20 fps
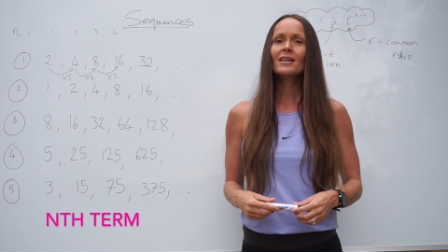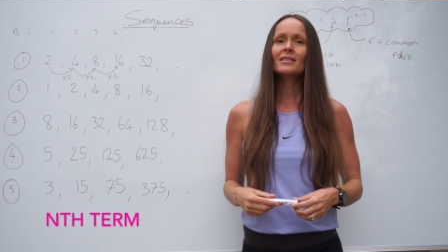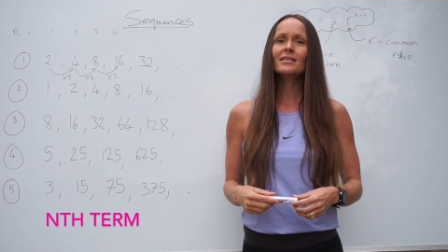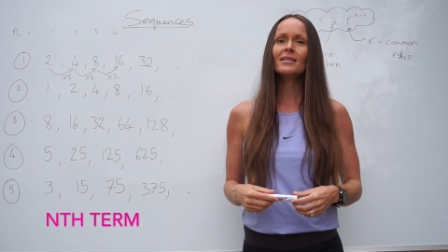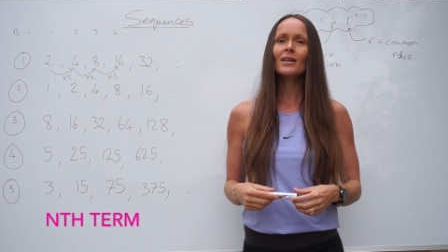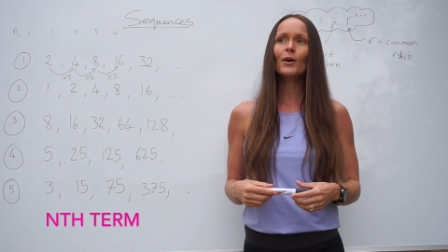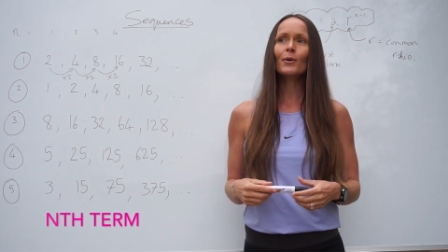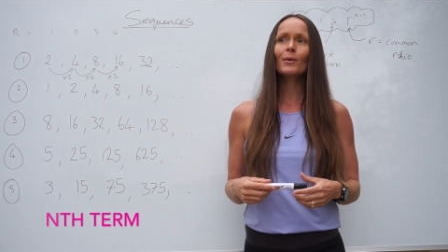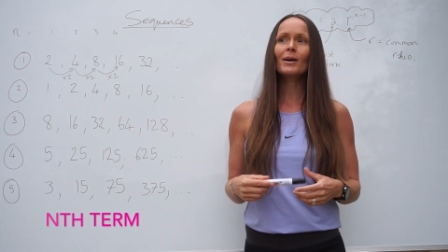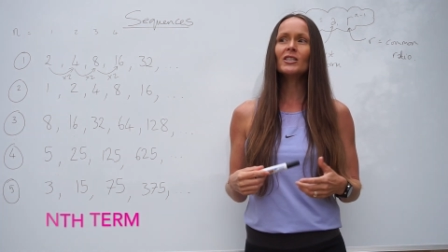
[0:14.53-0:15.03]

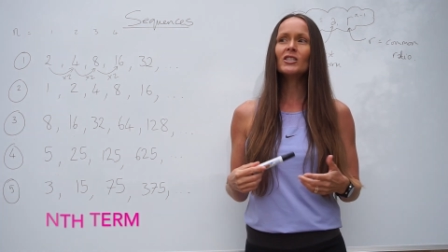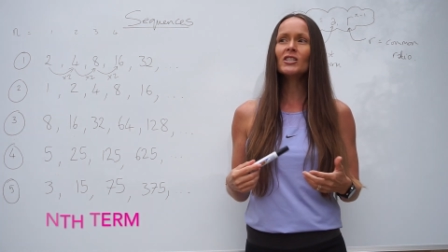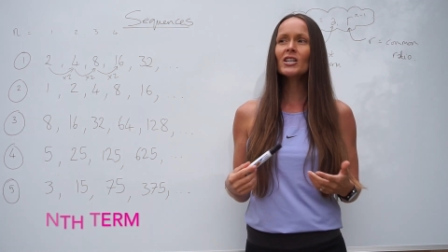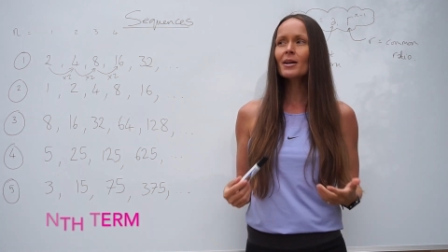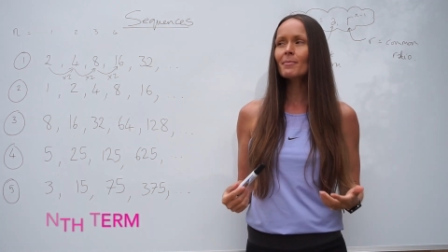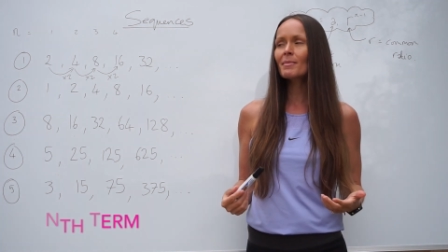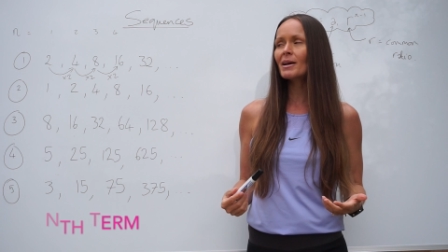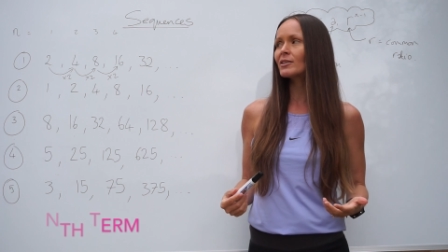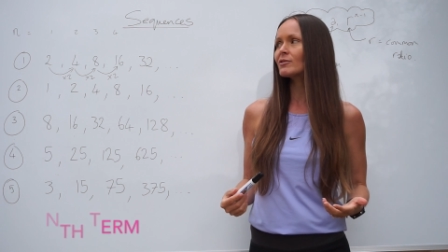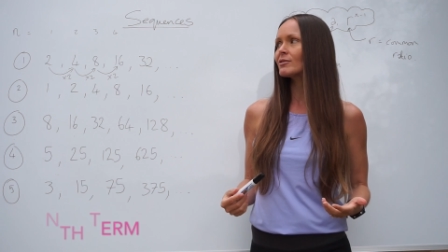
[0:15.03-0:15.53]
So a
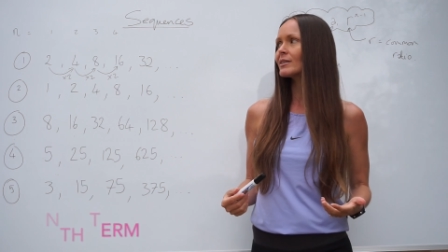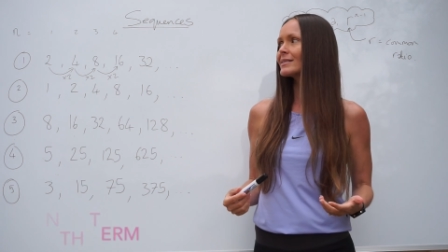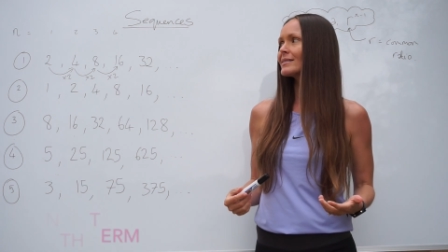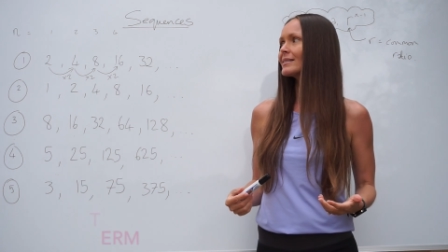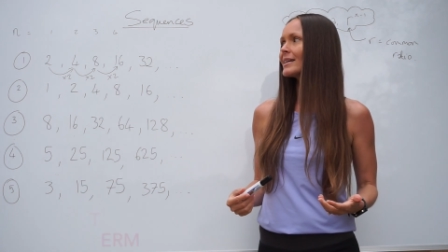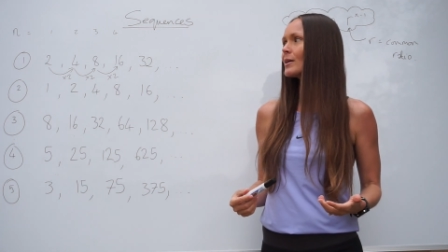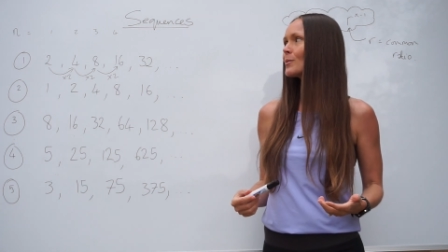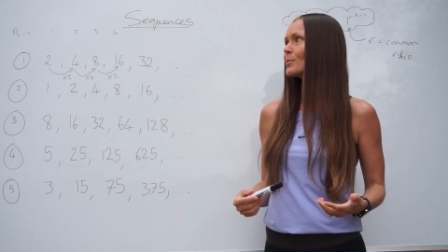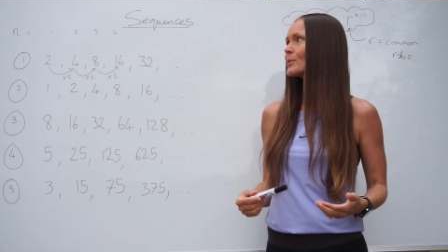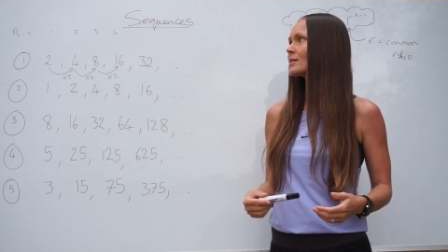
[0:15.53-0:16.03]
geometric
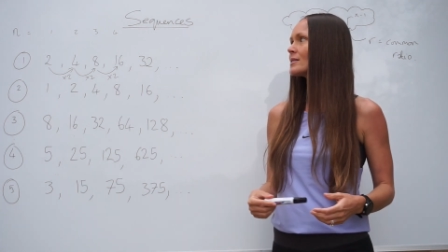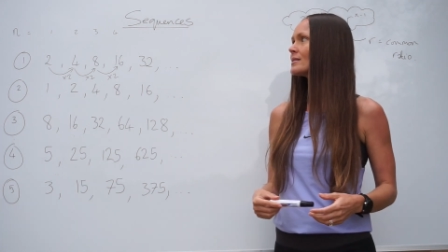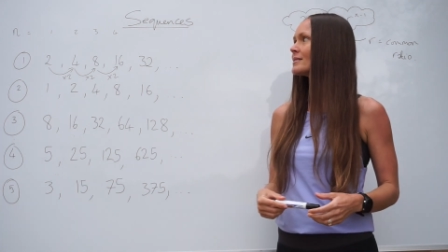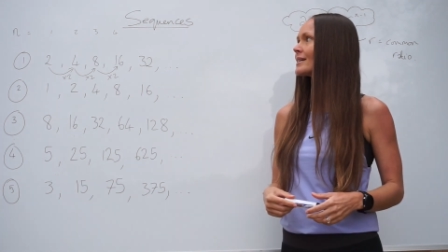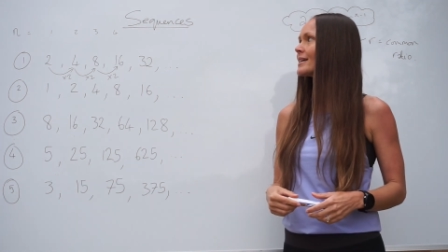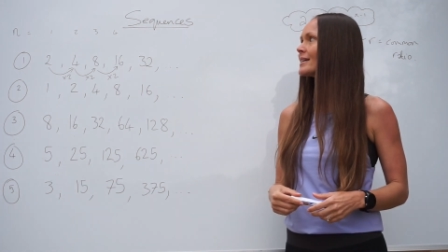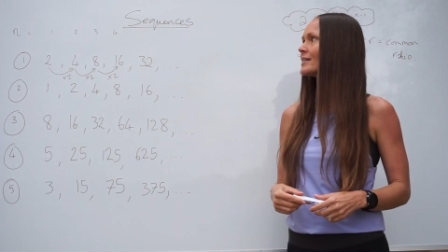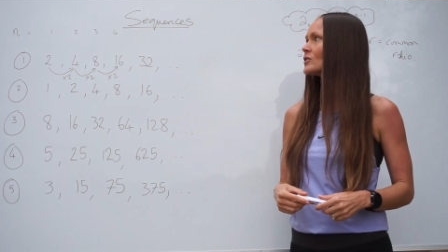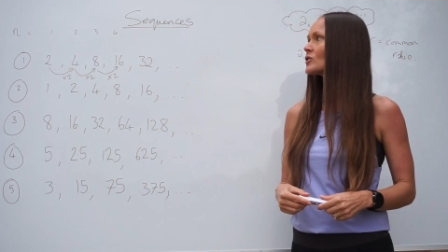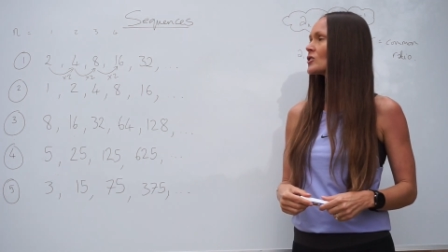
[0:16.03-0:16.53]

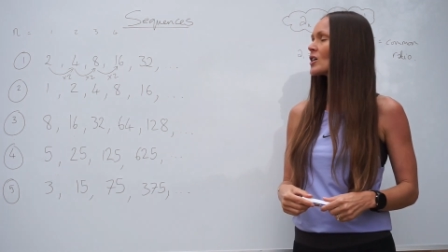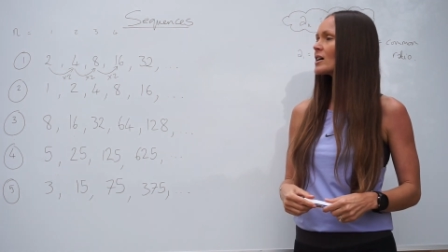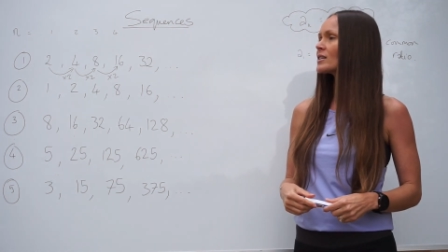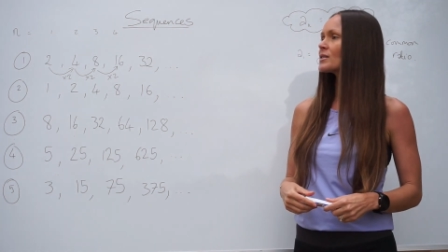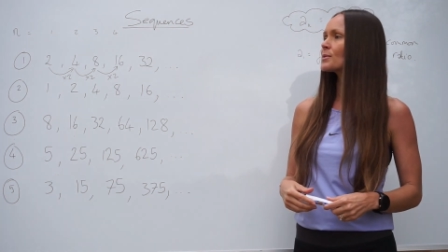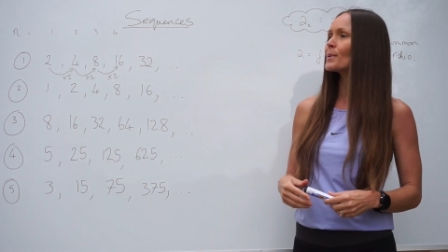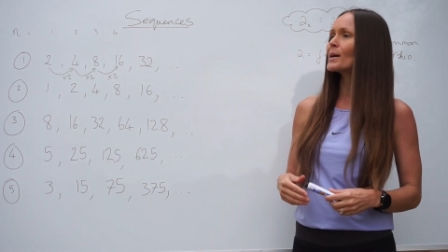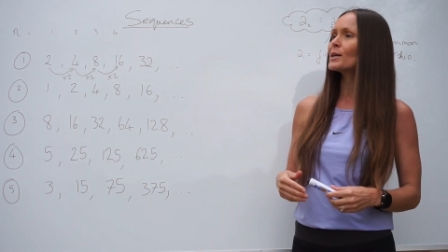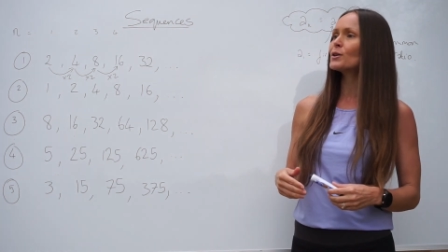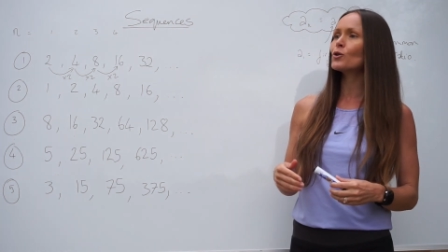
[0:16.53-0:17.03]
sequence is
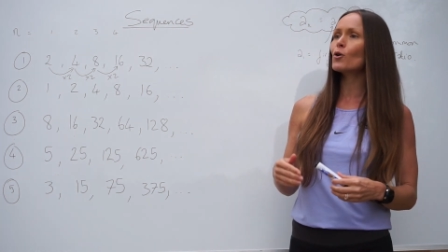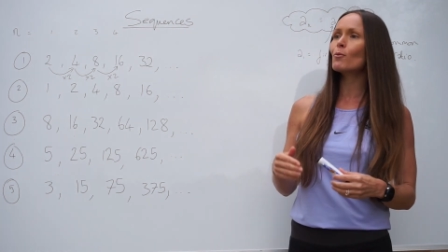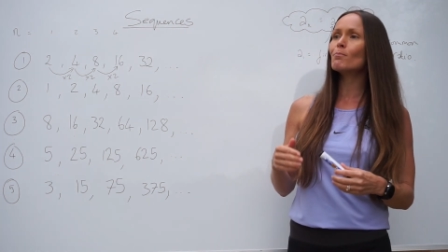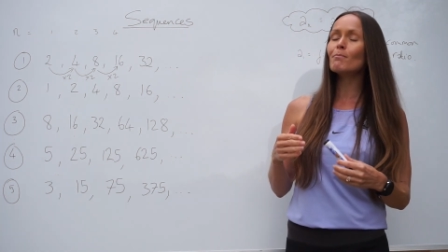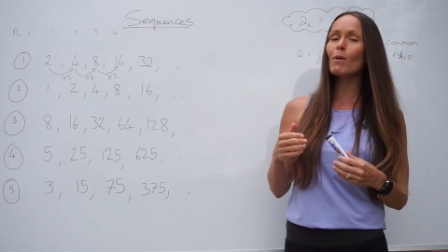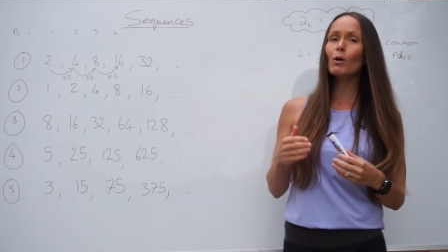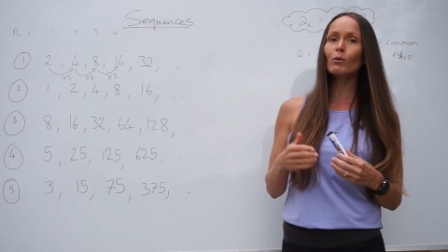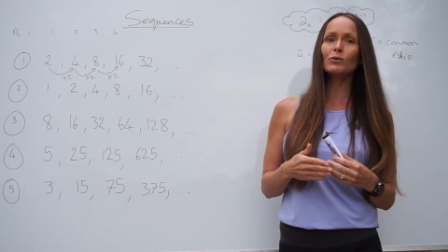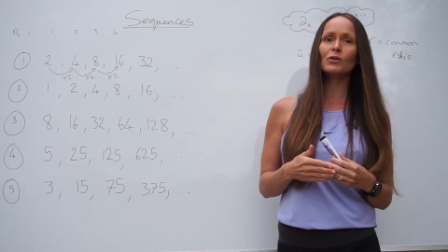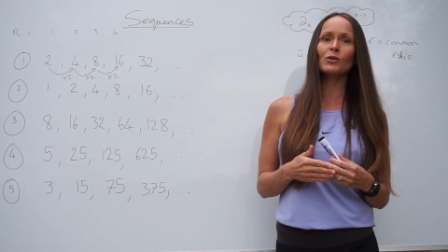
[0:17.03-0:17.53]
just when you're
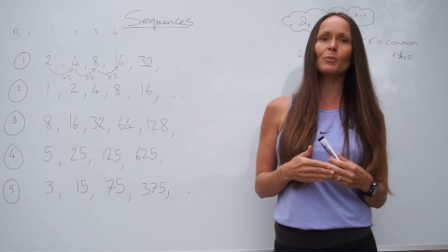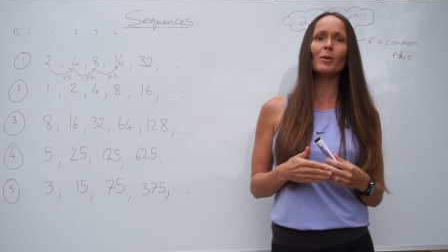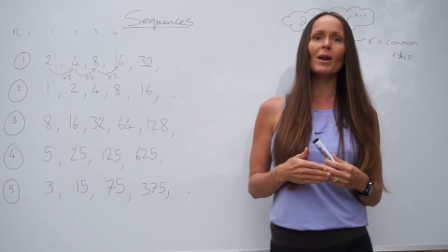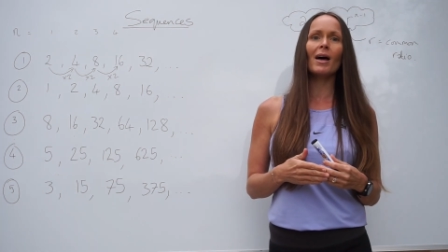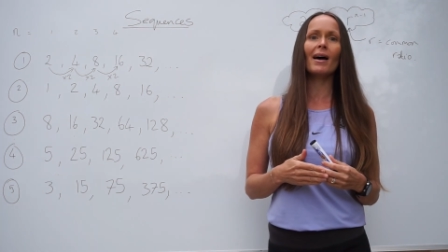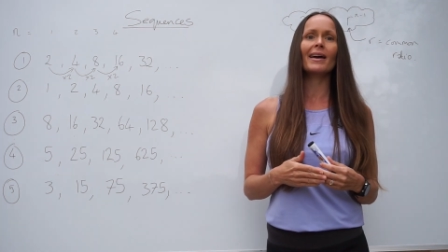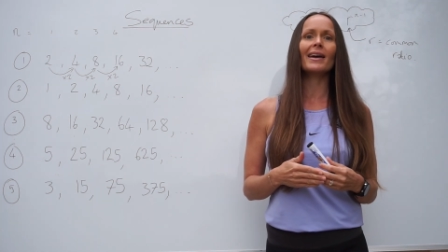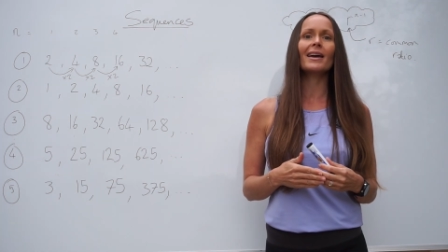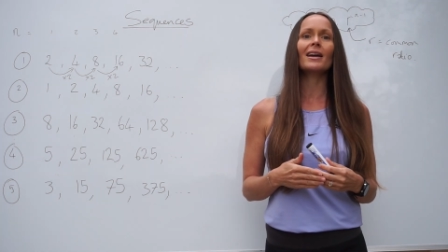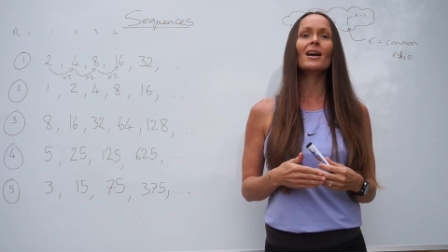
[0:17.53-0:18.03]

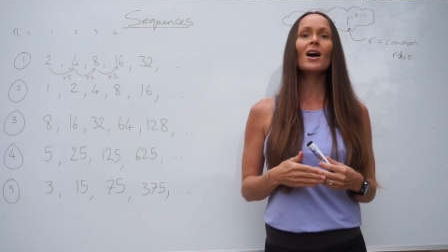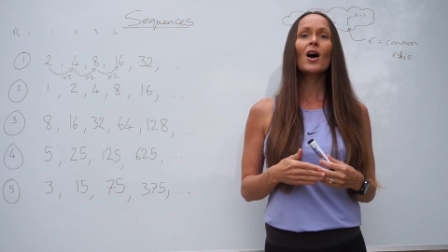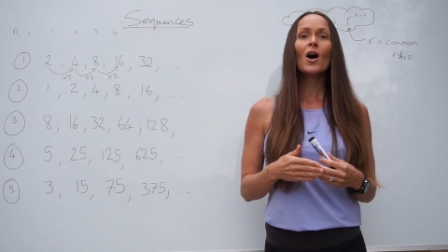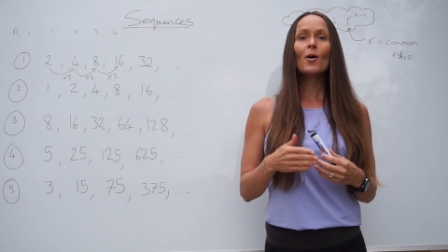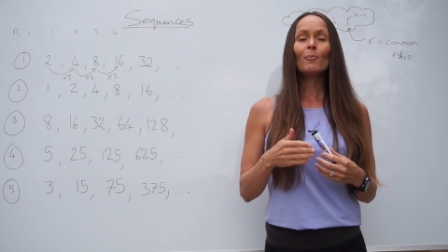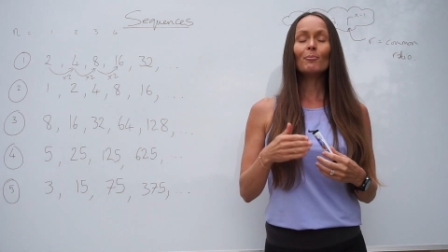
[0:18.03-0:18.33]
multiplying